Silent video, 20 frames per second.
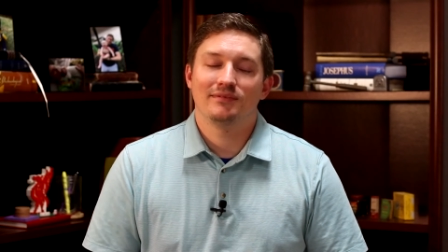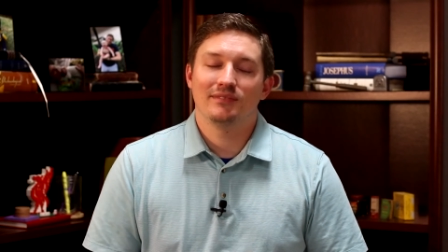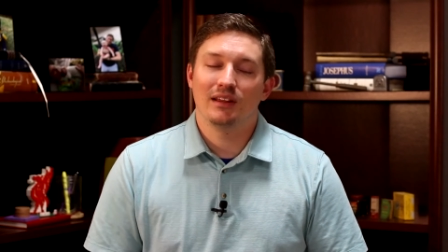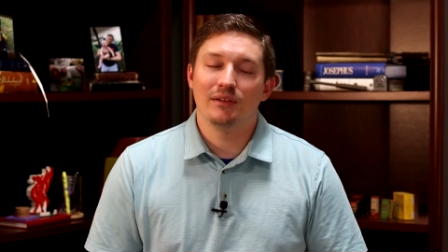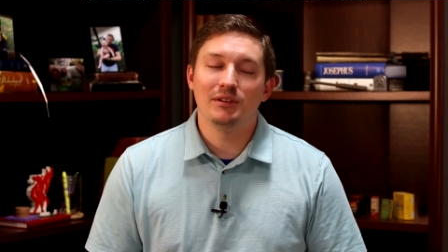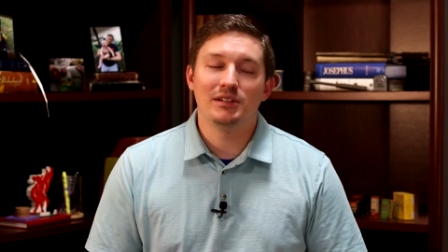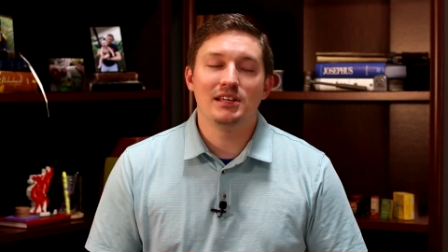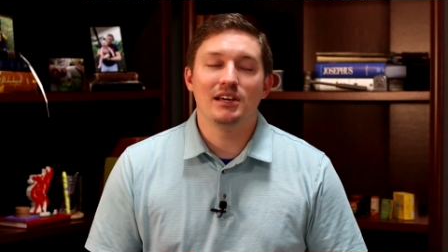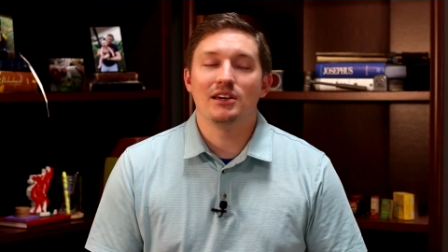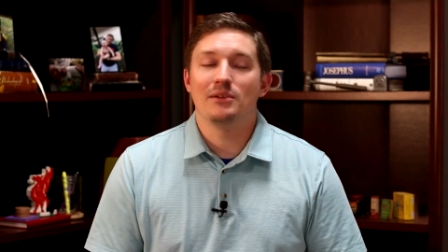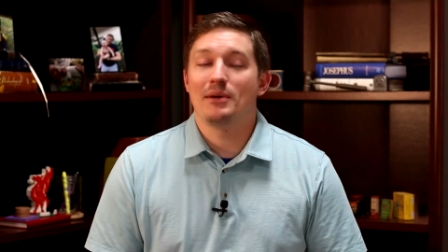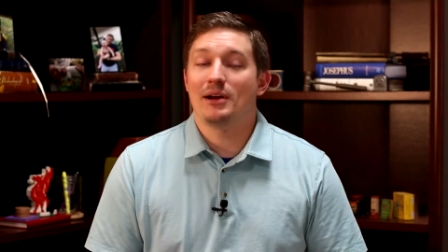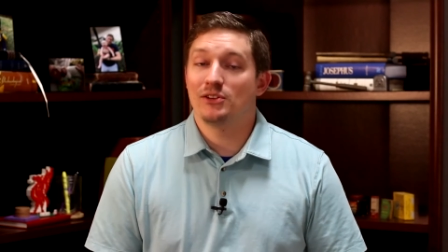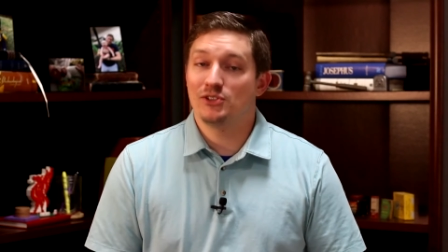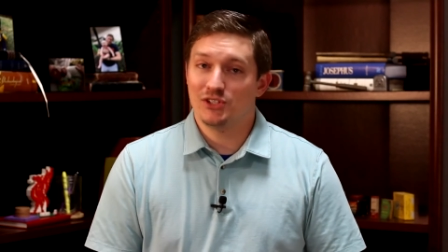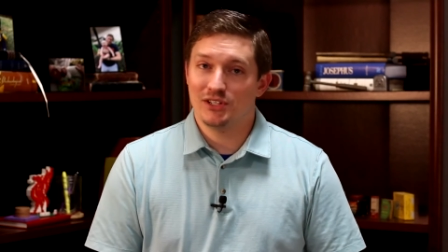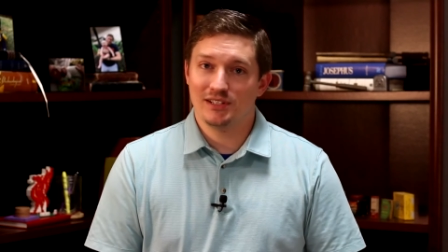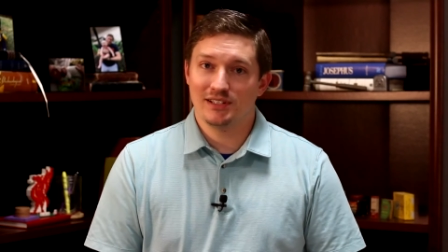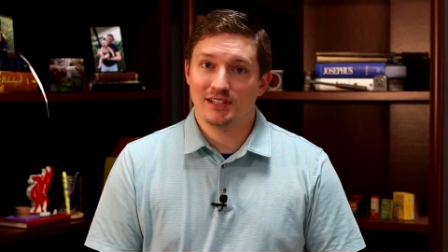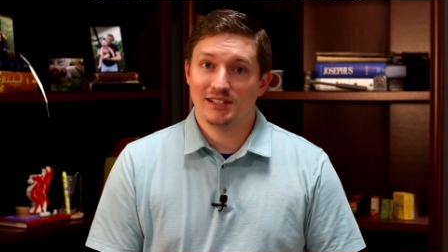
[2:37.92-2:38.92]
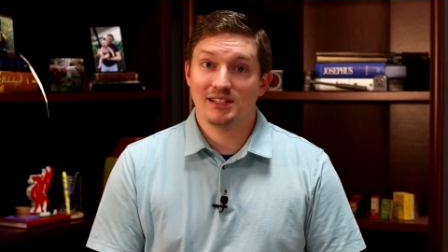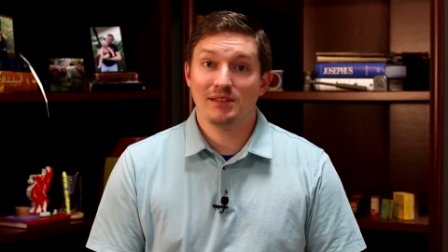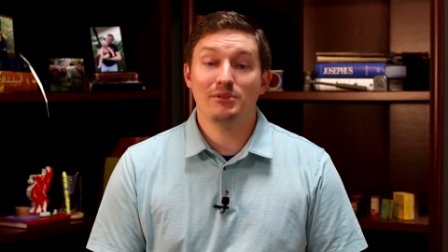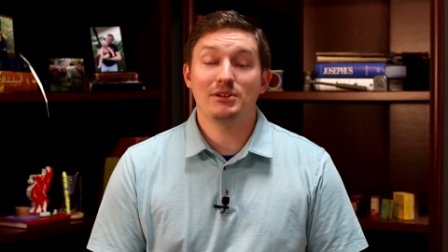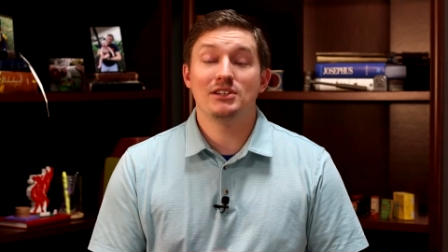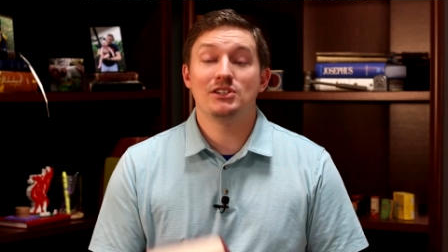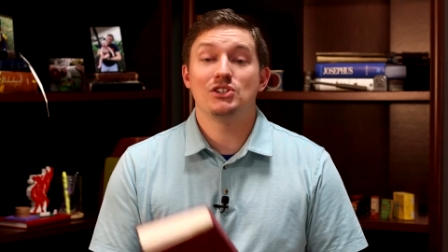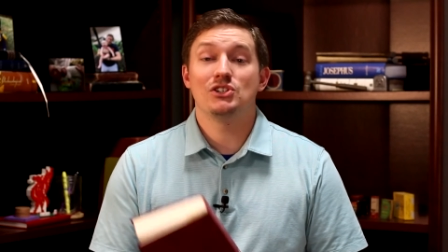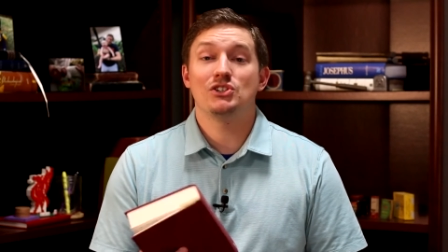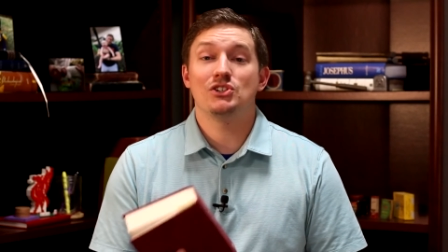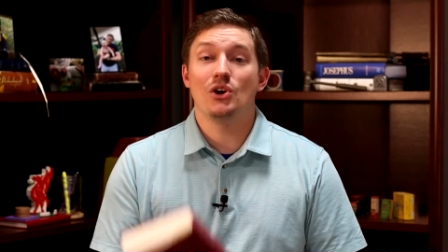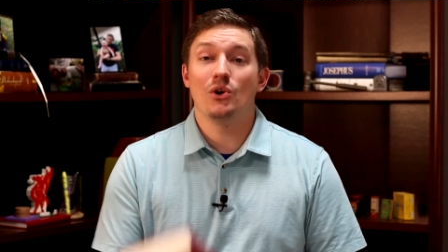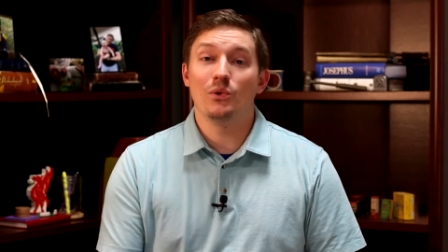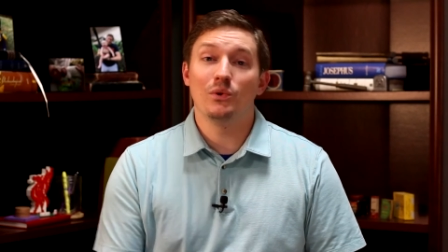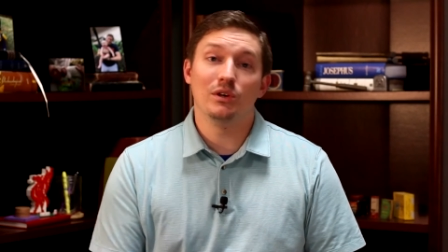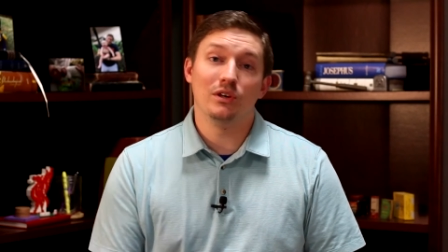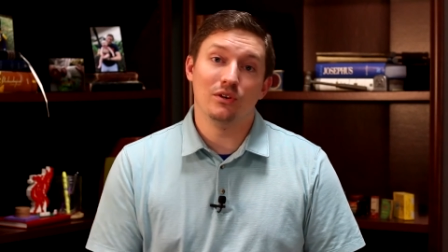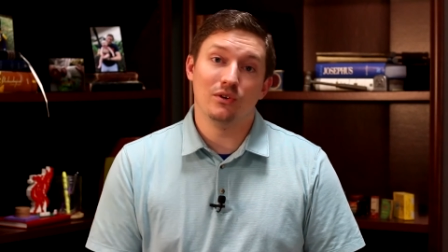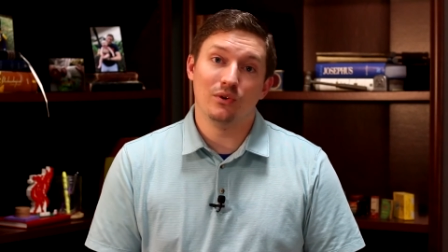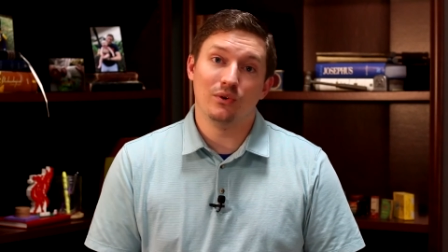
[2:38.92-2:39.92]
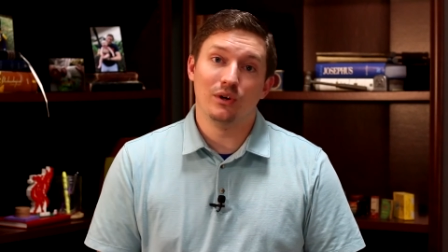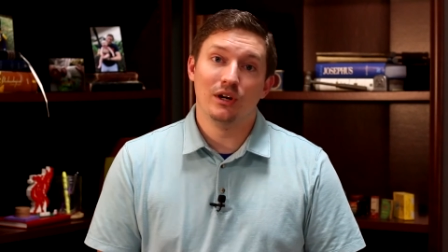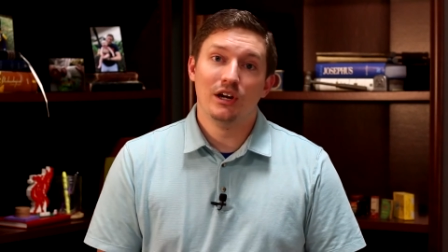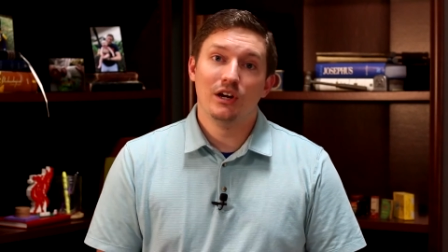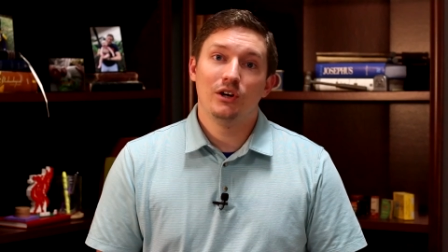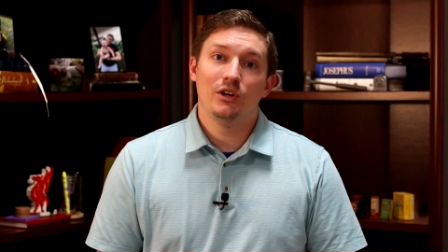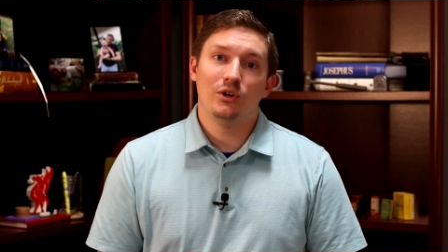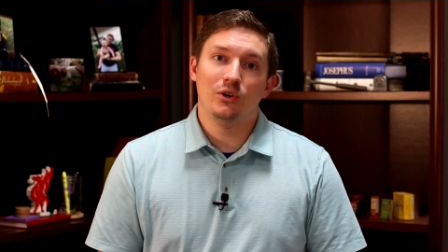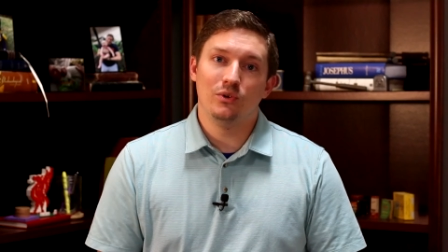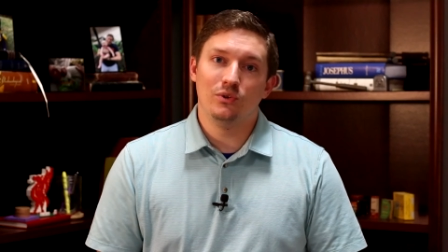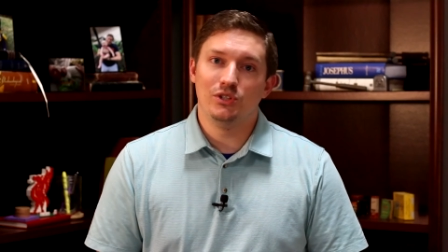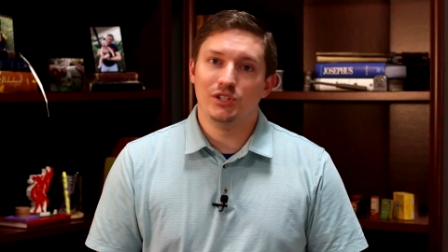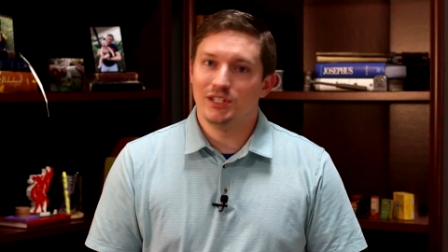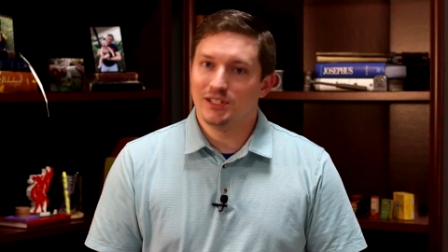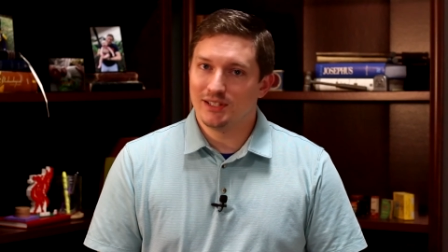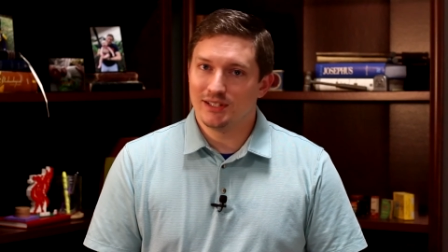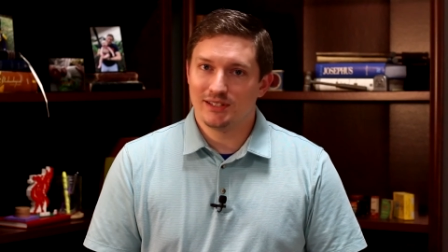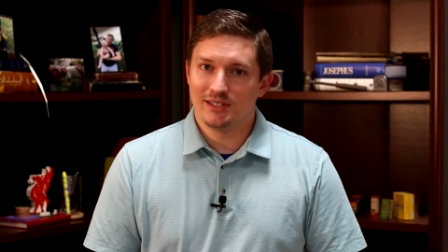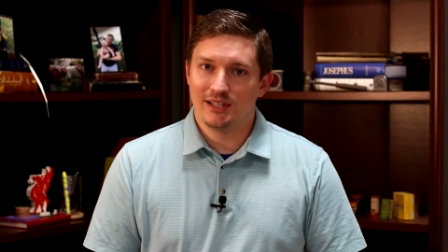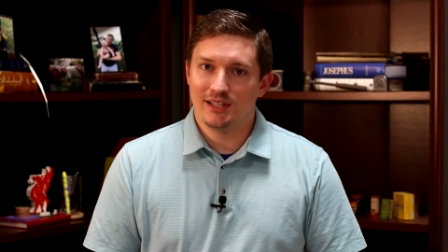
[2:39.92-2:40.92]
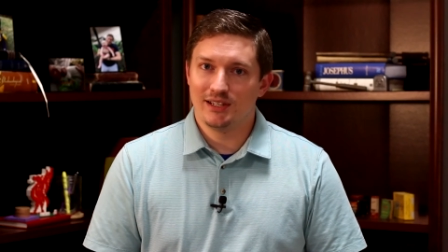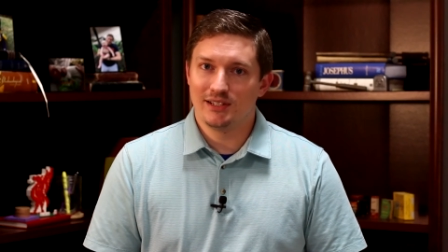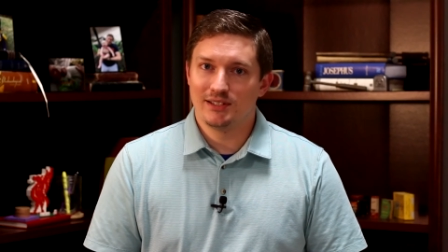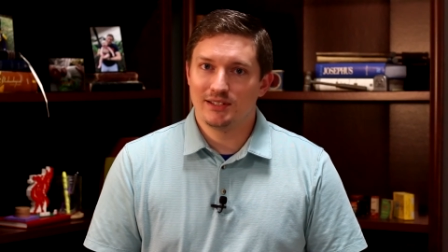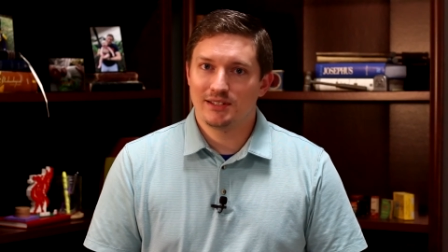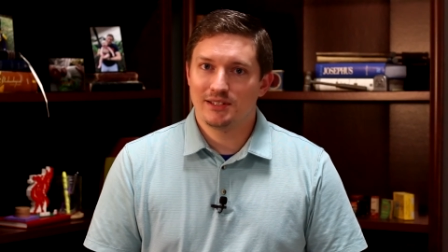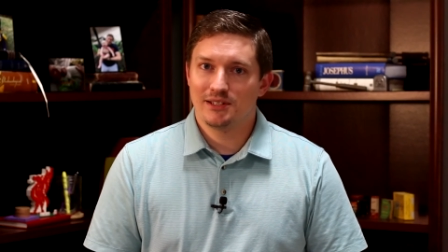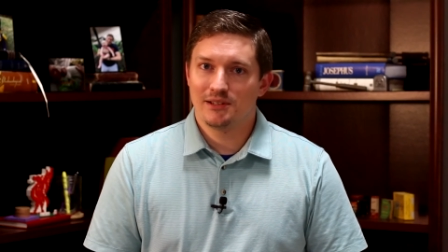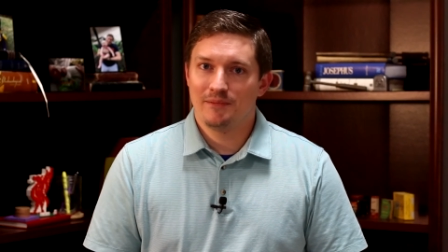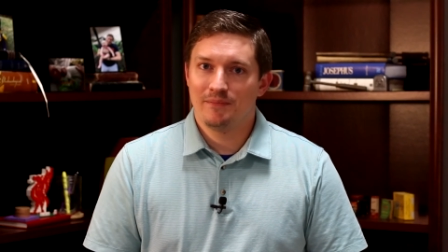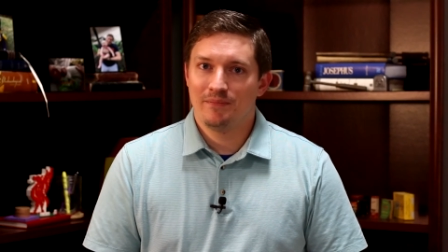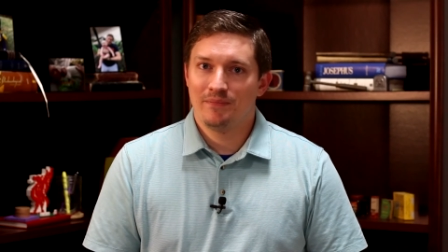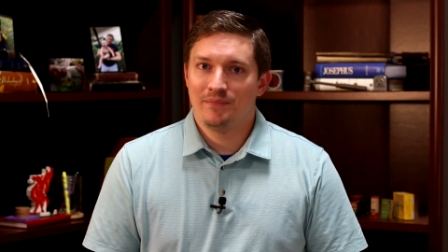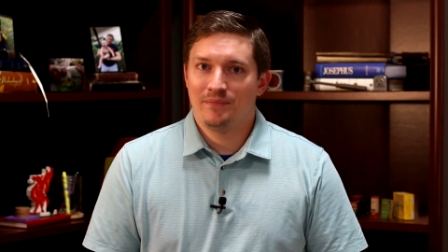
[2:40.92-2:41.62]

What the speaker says: Let me tell you about Jesus. Let me show you who Jesus is.